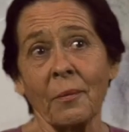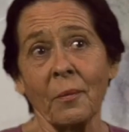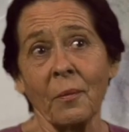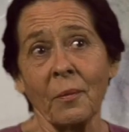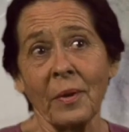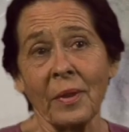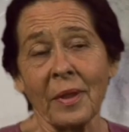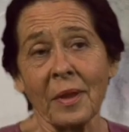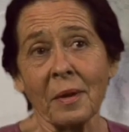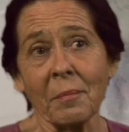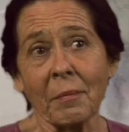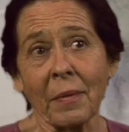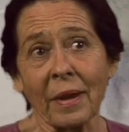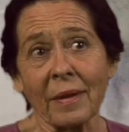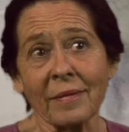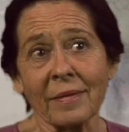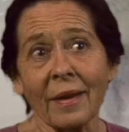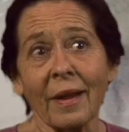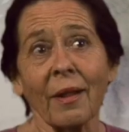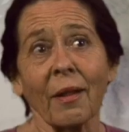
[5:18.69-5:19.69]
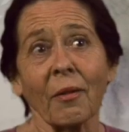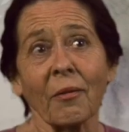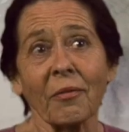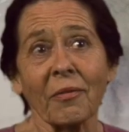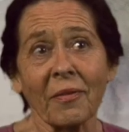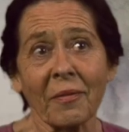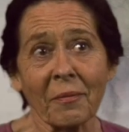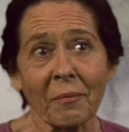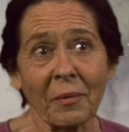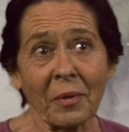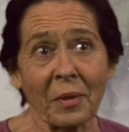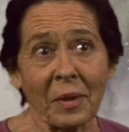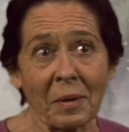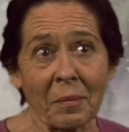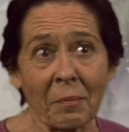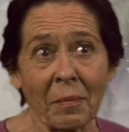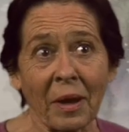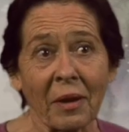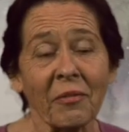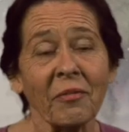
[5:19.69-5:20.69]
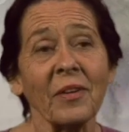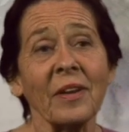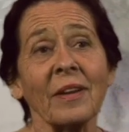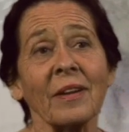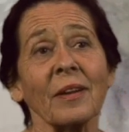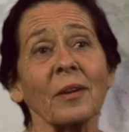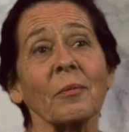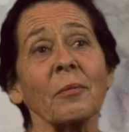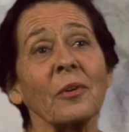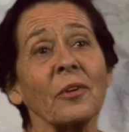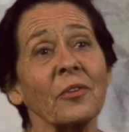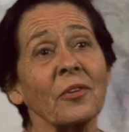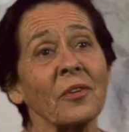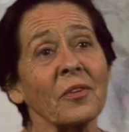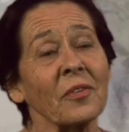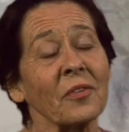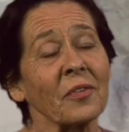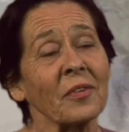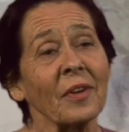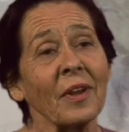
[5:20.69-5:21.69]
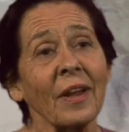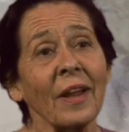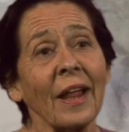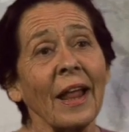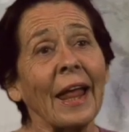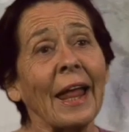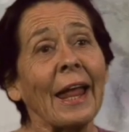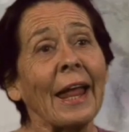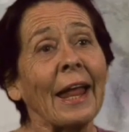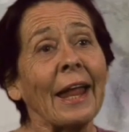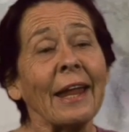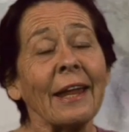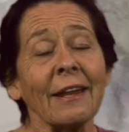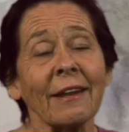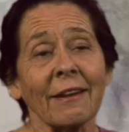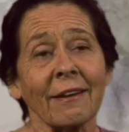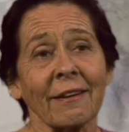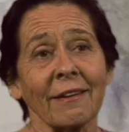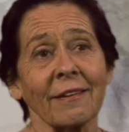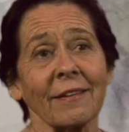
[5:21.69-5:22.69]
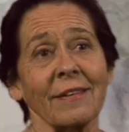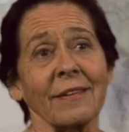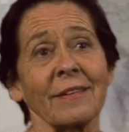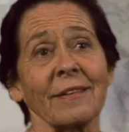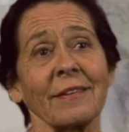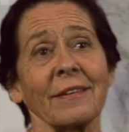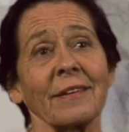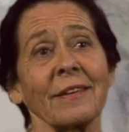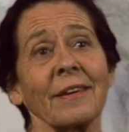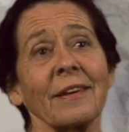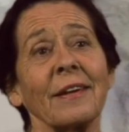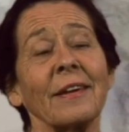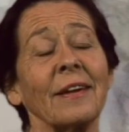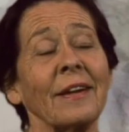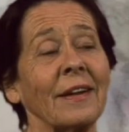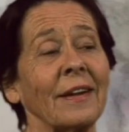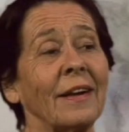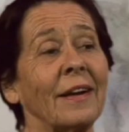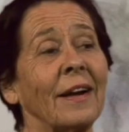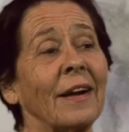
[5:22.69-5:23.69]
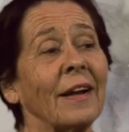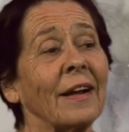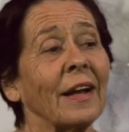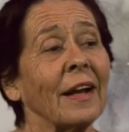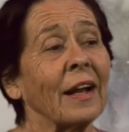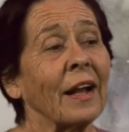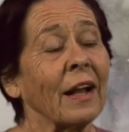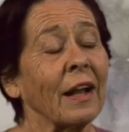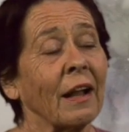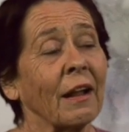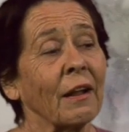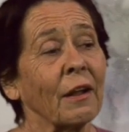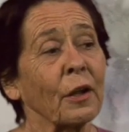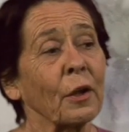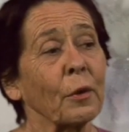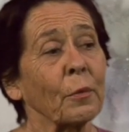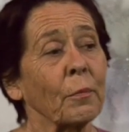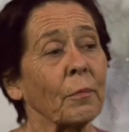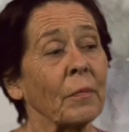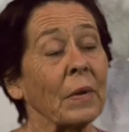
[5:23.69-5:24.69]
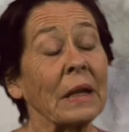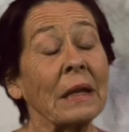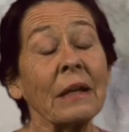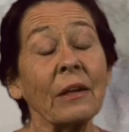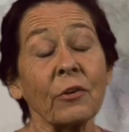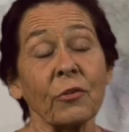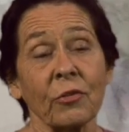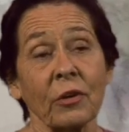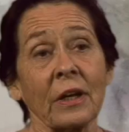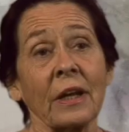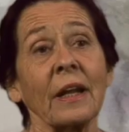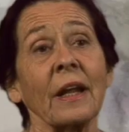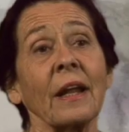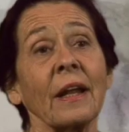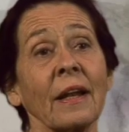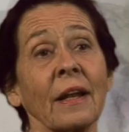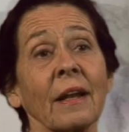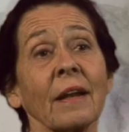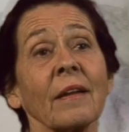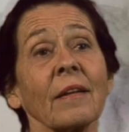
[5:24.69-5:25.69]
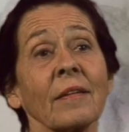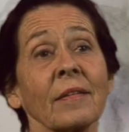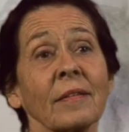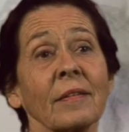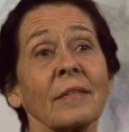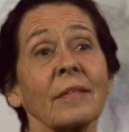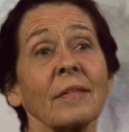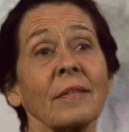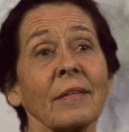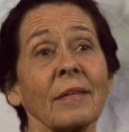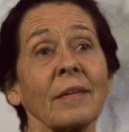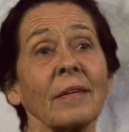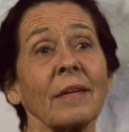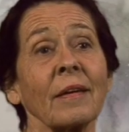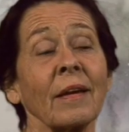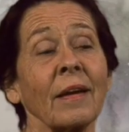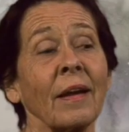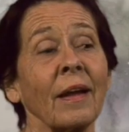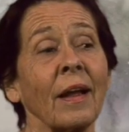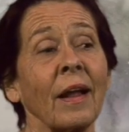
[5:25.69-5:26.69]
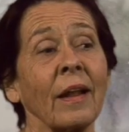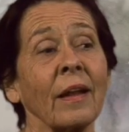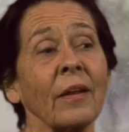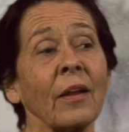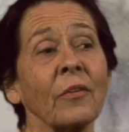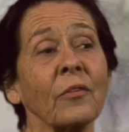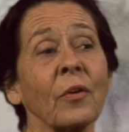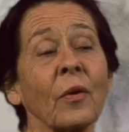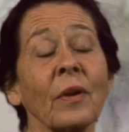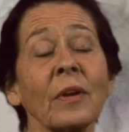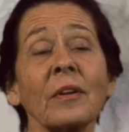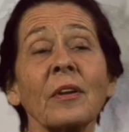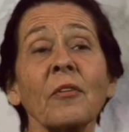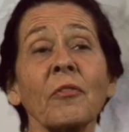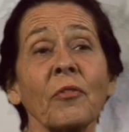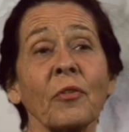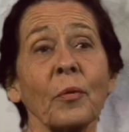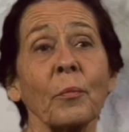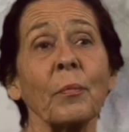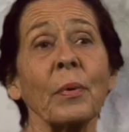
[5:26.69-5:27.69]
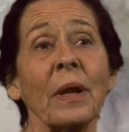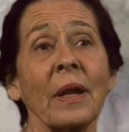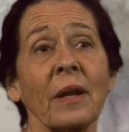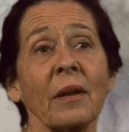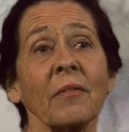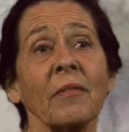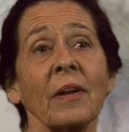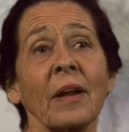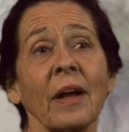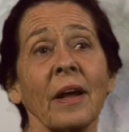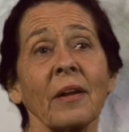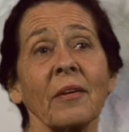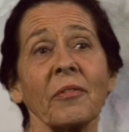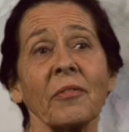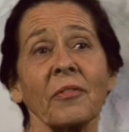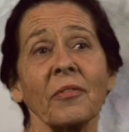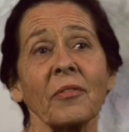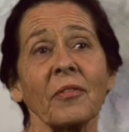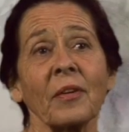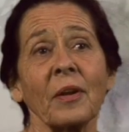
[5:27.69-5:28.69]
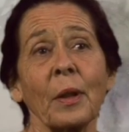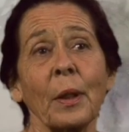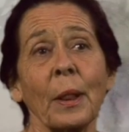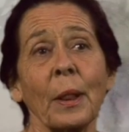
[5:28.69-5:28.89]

within myself, within my field, which is endless, um, literally endless. And so a different play of life